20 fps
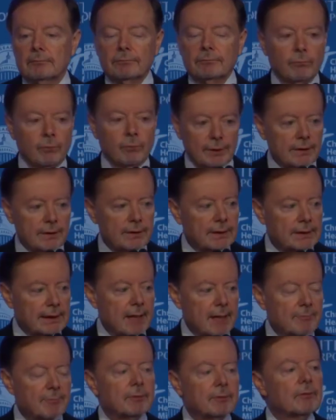When did this
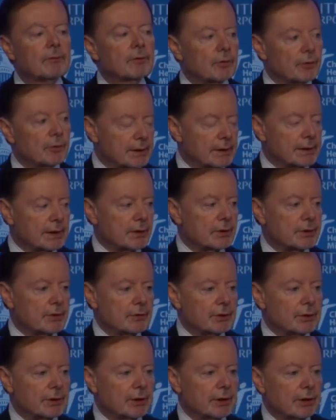happen? 36
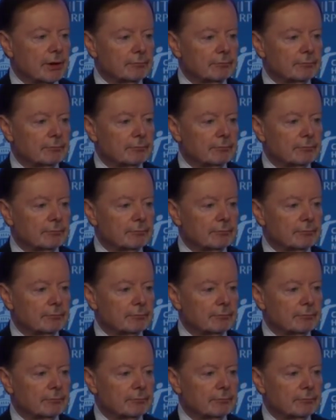years ago.